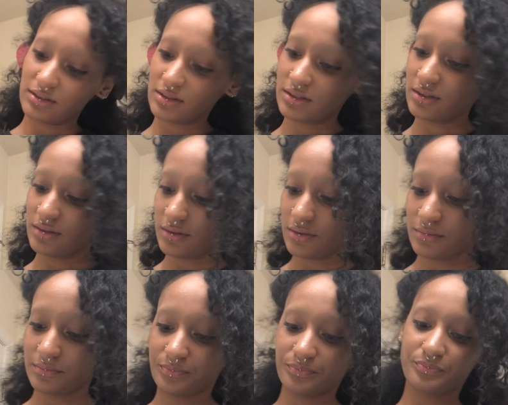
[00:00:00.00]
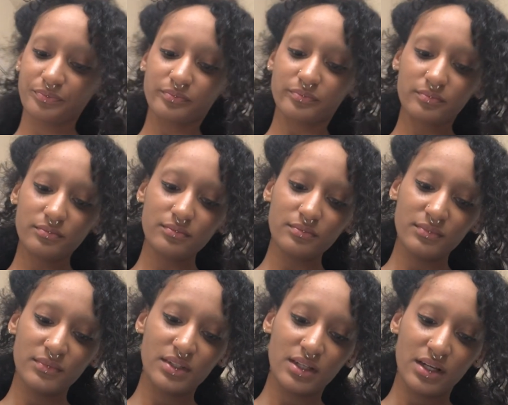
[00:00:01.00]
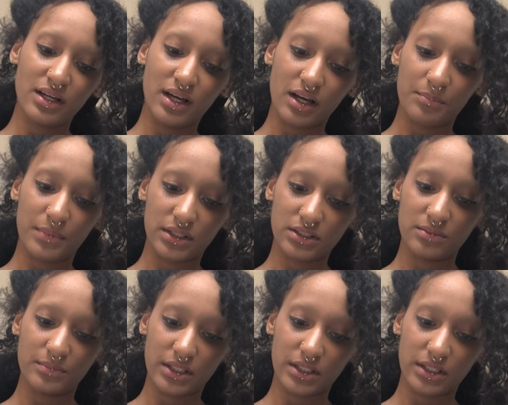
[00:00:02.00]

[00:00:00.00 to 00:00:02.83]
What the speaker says: Let's do a mixy.